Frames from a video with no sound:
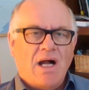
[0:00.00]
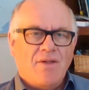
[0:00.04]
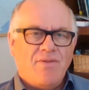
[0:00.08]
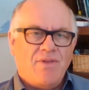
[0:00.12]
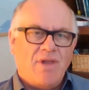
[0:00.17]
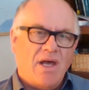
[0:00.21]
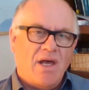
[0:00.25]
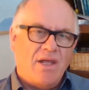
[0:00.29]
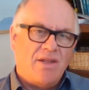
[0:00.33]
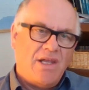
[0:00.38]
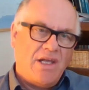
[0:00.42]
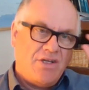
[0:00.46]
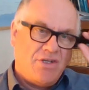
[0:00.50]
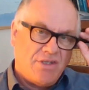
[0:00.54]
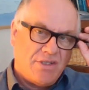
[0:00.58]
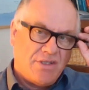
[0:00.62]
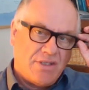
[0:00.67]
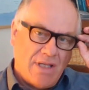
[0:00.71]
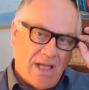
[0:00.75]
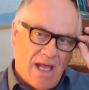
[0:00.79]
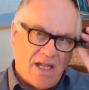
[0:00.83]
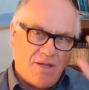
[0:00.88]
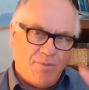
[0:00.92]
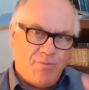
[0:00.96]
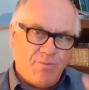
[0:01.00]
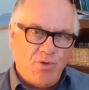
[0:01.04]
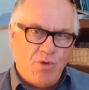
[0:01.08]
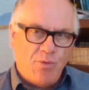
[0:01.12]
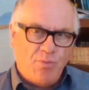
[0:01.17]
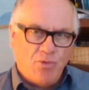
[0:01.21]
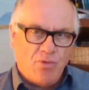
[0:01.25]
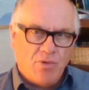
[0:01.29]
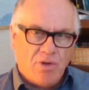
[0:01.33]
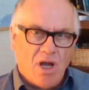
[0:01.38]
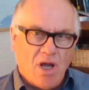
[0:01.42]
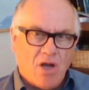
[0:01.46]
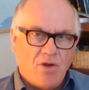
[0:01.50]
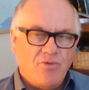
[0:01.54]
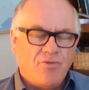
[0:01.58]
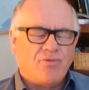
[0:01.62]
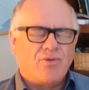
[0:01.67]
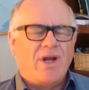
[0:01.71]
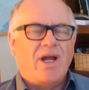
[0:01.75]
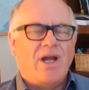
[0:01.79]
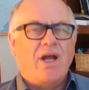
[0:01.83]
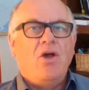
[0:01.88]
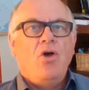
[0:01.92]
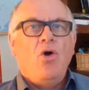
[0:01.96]
and they just let the pupil go
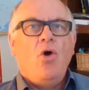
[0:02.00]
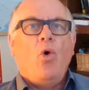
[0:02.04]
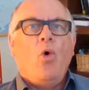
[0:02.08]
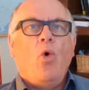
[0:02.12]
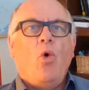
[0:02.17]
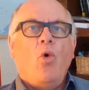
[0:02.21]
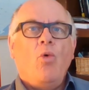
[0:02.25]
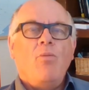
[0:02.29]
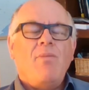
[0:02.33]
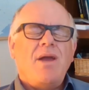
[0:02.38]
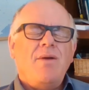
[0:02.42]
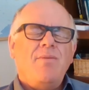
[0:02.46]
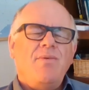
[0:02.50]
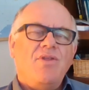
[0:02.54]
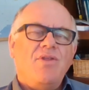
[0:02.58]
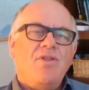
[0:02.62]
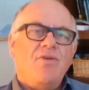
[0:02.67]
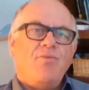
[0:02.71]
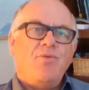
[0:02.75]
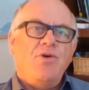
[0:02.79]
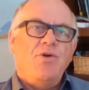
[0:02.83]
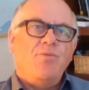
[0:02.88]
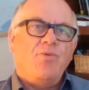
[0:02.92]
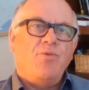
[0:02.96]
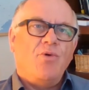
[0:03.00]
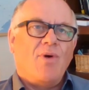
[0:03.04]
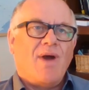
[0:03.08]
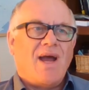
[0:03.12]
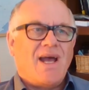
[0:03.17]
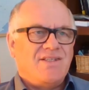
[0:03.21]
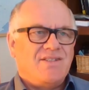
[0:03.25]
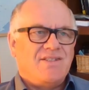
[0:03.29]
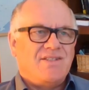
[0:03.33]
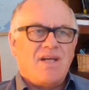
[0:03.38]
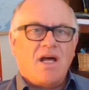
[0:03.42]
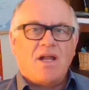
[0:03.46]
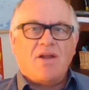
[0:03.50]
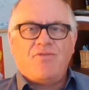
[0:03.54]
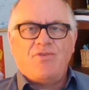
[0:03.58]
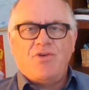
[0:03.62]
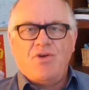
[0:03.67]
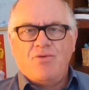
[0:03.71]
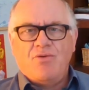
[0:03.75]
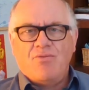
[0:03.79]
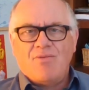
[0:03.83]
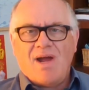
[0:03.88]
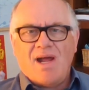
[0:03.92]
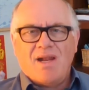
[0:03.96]
for it. Or maybe the pupil has done a
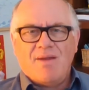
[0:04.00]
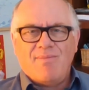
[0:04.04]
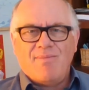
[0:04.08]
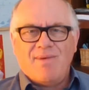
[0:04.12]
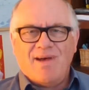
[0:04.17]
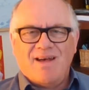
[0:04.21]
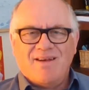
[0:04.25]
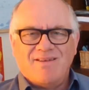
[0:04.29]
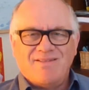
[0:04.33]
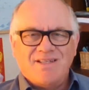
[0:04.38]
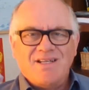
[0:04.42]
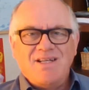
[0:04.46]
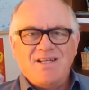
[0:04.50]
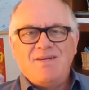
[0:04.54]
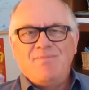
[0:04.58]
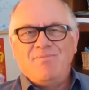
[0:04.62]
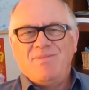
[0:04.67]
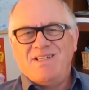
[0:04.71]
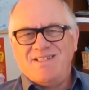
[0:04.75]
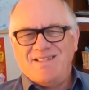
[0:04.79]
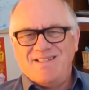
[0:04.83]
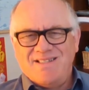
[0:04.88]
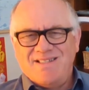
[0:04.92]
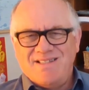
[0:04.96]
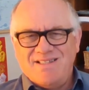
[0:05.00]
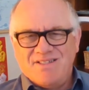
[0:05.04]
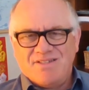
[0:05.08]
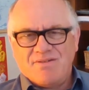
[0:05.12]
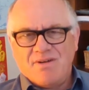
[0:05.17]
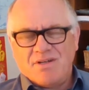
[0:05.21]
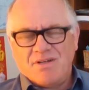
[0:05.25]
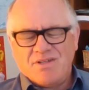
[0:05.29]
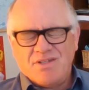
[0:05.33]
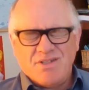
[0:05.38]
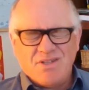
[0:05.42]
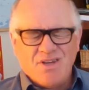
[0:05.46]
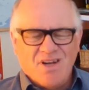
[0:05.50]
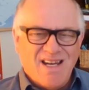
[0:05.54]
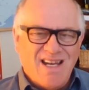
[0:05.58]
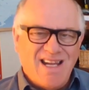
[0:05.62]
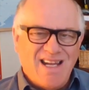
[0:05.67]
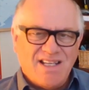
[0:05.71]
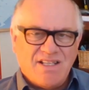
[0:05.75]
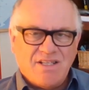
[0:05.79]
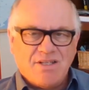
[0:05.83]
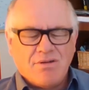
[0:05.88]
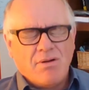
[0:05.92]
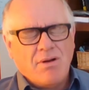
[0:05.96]
few roundabouts because instructors aren't
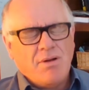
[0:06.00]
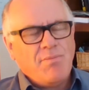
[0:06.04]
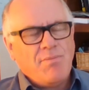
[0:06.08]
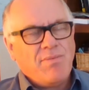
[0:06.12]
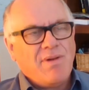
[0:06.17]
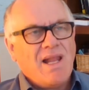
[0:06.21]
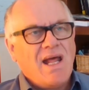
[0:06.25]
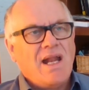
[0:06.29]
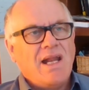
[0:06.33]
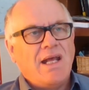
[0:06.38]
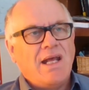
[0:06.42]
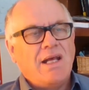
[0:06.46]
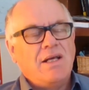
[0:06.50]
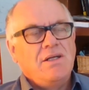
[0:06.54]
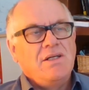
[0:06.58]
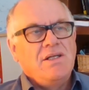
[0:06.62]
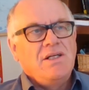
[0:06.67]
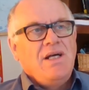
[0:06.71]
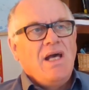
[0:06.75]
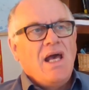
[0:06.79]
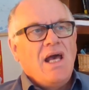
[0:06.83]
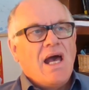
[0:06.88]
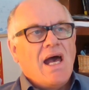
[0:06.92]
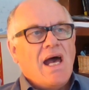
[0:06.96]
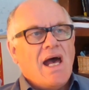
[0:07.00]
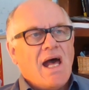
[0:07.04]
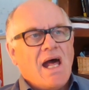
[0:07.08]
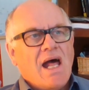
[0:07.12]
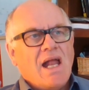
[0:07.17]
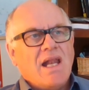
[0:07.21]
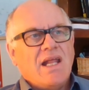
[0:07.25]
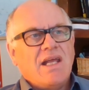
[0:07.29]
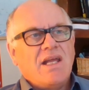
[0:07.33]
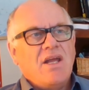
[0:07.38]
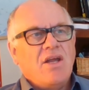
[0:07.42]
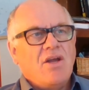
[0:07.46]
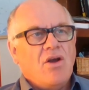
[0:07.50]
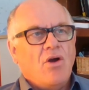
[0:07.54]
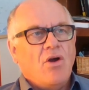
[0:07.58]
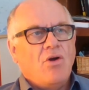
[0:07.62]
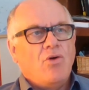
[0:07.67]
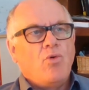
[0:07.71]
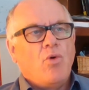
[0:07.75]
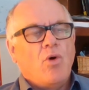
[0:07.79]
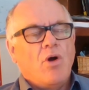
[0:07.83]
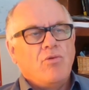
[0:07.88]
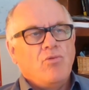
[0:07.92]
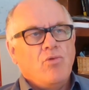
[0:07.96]
necessarily planning and it can go
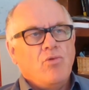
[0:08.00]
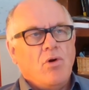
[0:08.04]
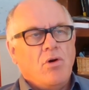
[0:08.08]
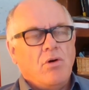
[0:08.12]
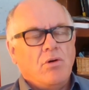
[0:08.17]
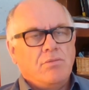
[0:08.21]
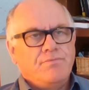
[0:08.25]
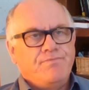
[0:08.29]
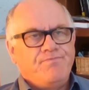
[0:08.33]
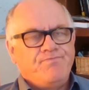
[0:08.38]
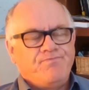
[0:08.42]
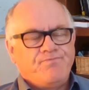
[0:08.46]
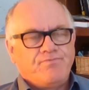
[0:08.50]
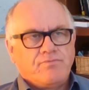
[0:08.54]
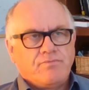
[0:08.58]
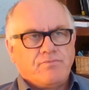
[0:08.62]
quite wrong.